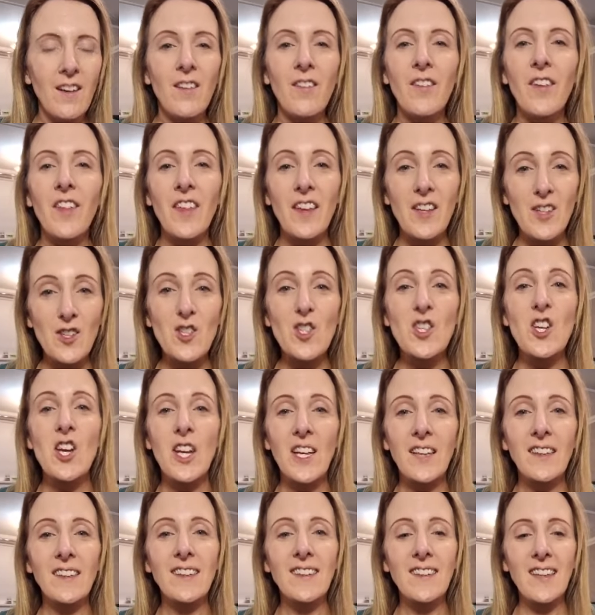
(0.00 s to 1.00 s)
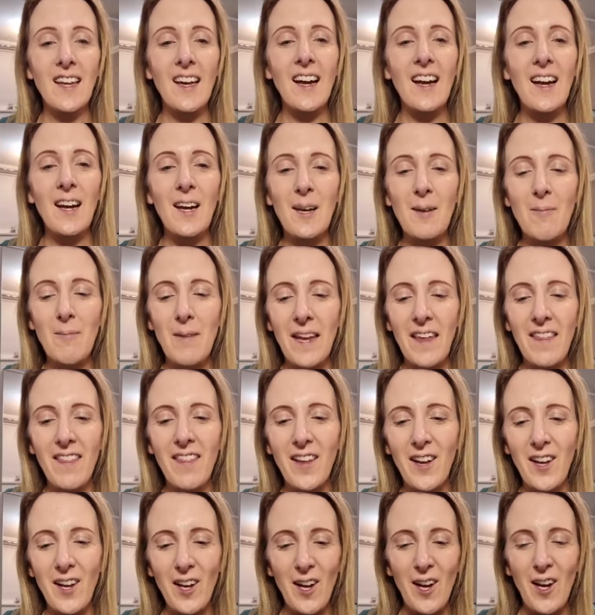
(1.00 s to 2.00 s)
for this chill time in
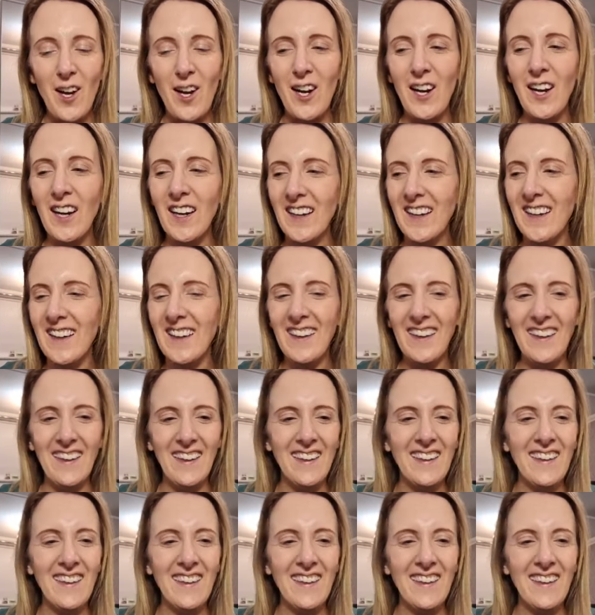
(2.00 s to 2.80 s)
the car.